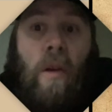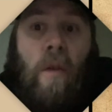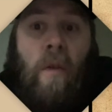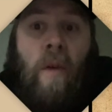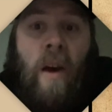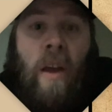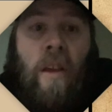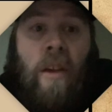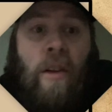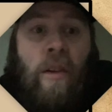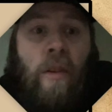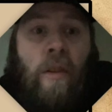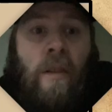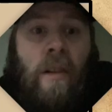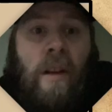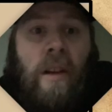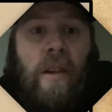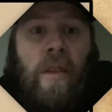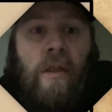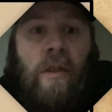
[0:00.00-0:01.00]
Rather
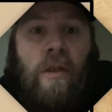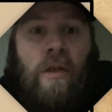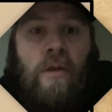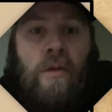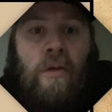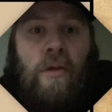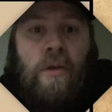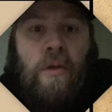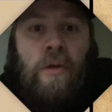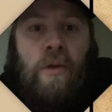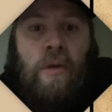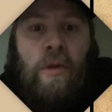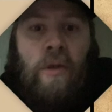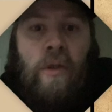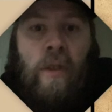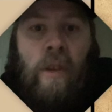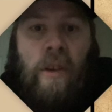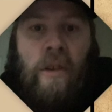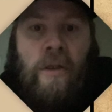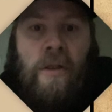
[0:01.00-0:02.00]
than neutral tools
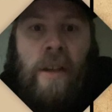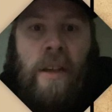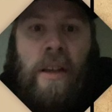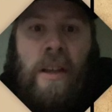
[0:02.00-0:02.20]
for literacy,